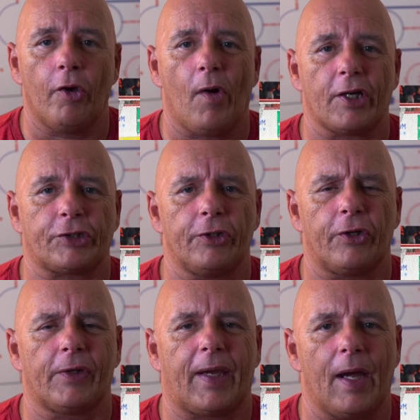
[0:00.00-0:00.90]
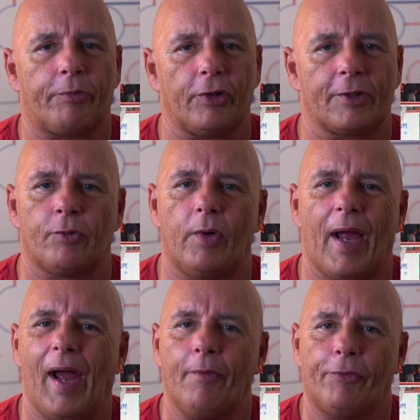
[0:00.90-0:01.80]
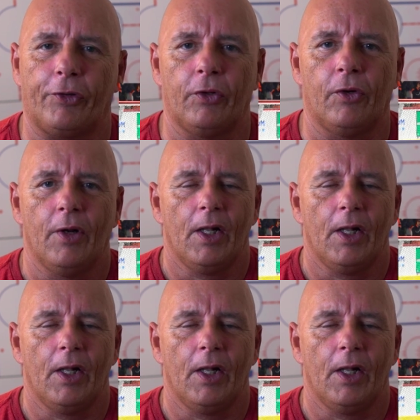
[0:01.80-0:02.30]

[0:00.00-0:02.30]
Washington Capitals will have to